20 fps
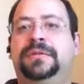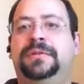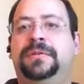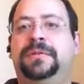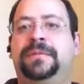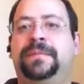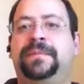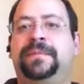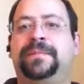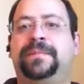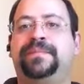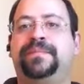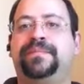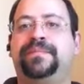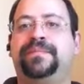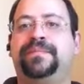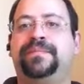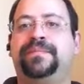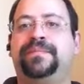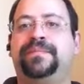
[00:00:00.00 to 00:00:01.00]

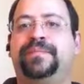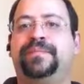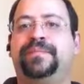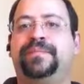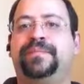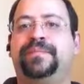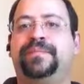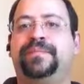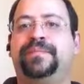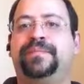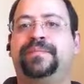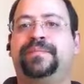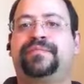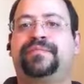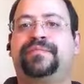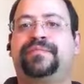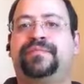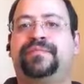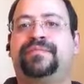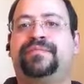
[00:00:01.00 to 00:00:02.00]

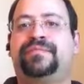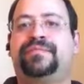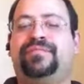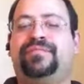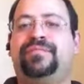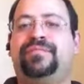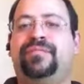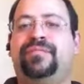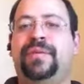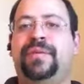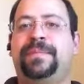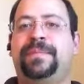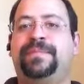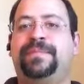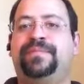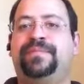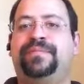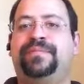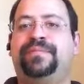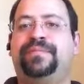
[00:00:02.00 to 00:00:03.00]

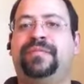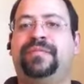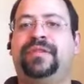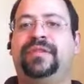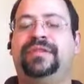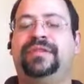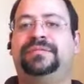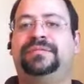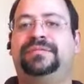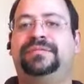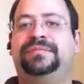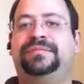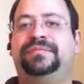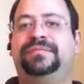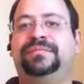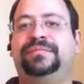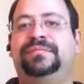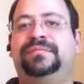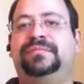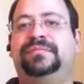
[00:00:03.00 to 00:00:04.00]

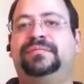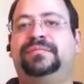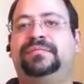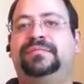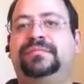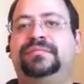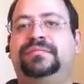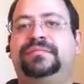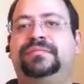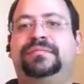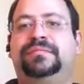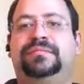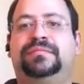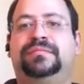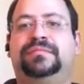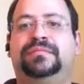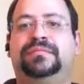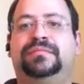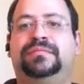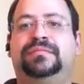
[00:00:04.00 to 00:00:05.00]

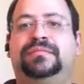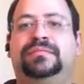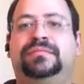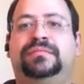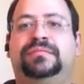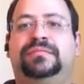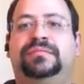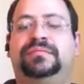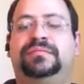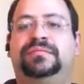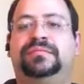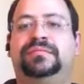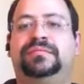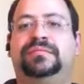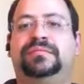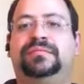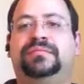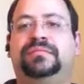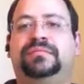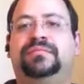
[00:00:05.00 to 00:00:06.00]

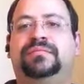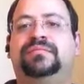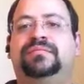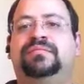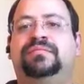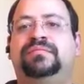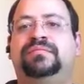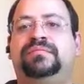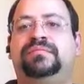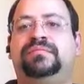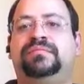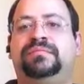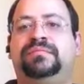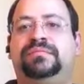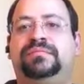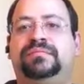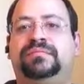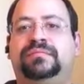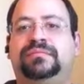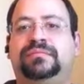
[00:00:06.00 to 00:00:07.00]

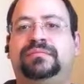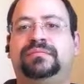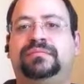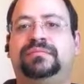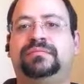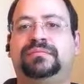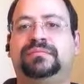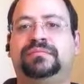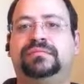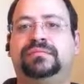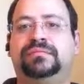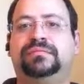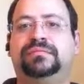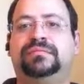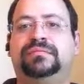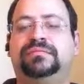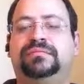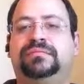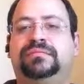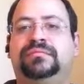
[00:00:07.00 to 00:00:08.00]
No words are spoken by the person on screen.